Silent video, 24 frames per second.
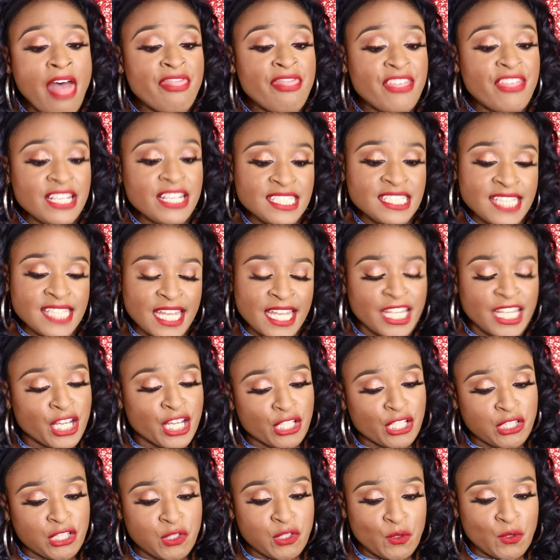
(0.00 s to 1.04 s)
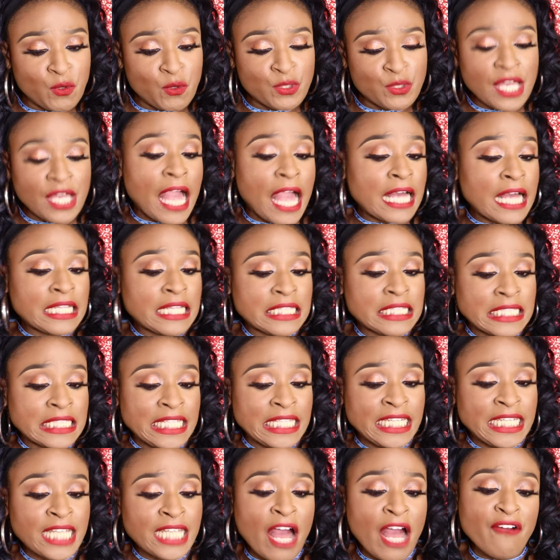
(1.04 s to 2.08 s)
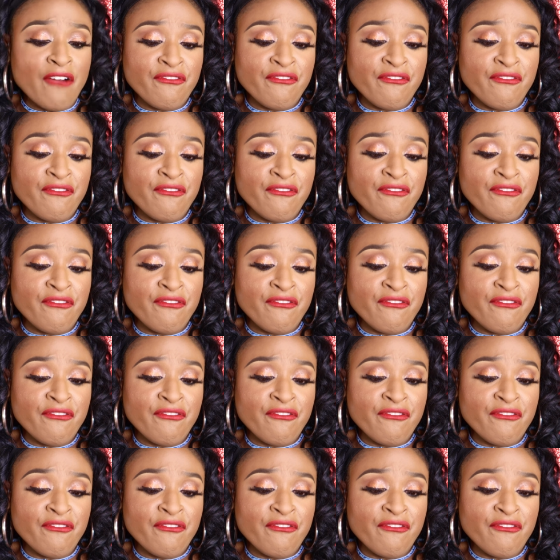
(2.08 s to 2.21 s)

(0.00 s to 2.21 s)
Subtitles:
This set includes clean,